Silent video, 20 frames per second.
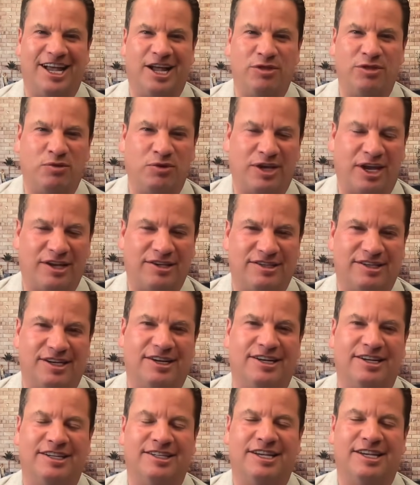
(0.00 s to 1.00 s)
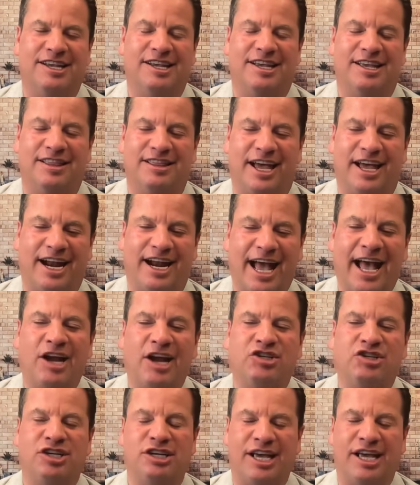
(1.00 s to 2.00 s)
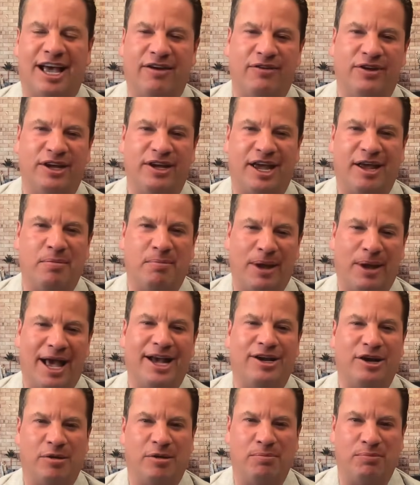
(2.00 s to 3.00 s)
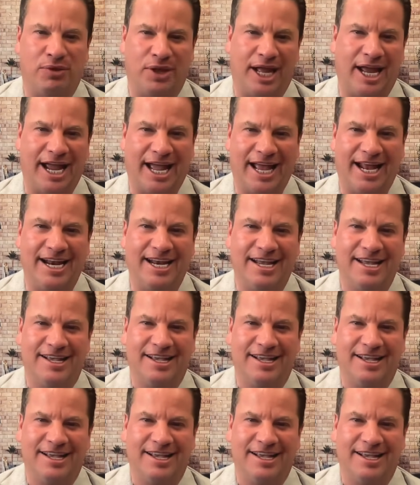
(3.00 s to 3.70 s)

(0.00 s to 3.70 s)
and through case studies that actually having a backup plan